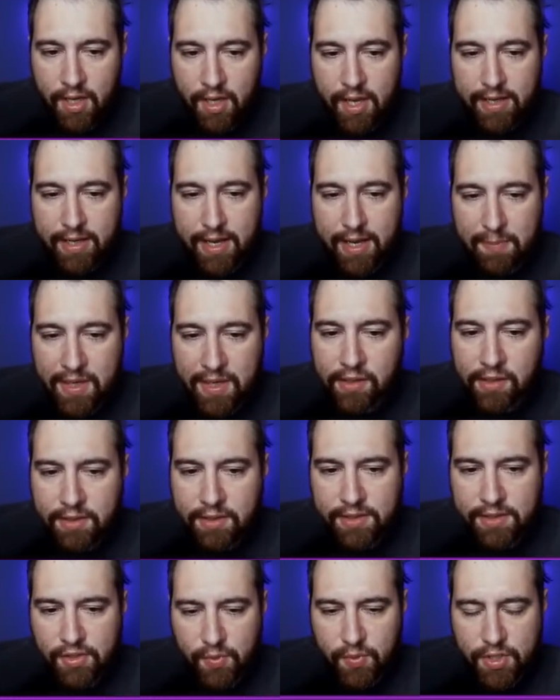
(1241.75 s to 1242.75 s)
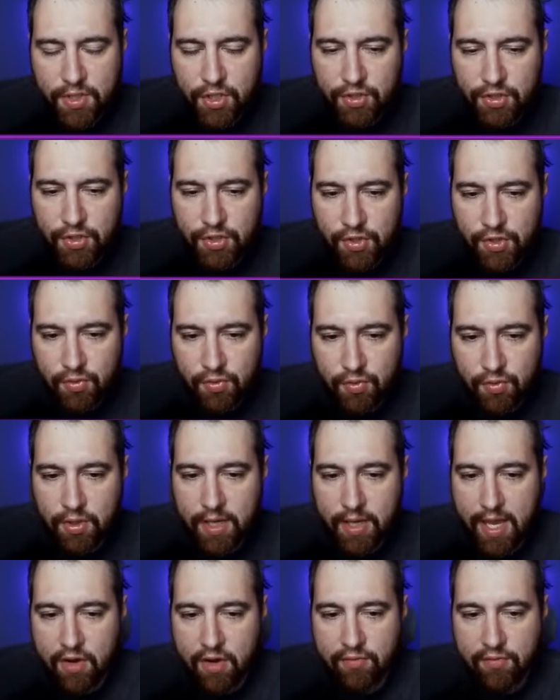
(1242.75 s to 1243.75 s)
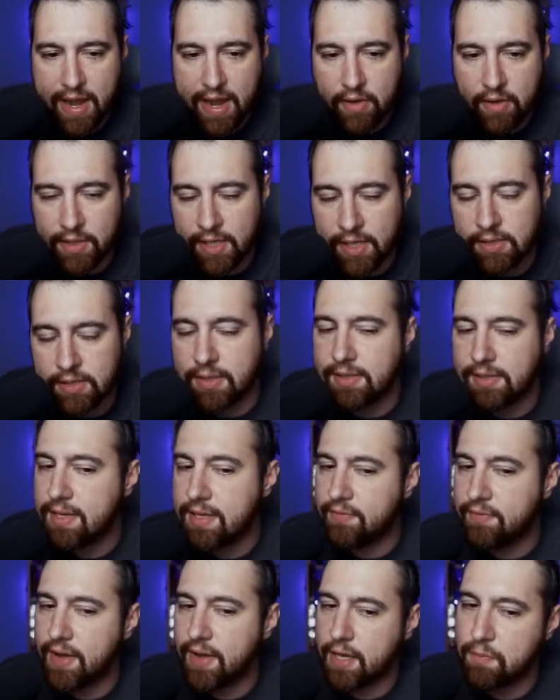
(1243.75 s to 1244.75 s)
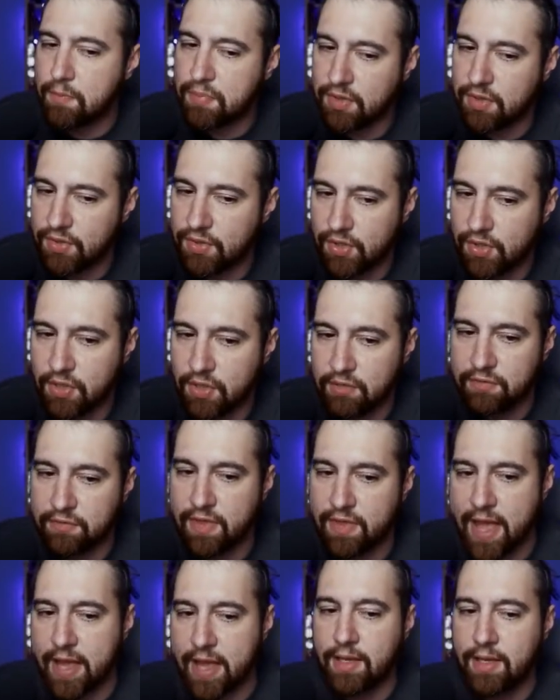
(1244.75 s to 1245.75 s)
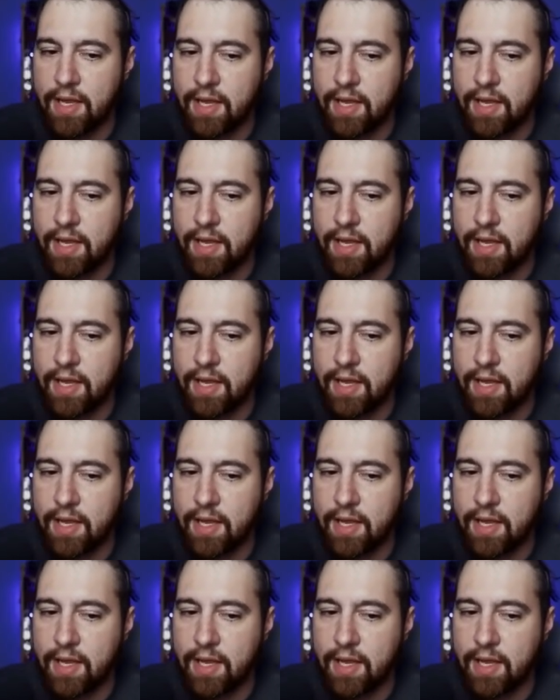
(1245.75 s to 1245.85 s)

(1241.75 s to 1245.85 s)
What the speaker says: And I immediately switch into a Groudon to see if I can preserve that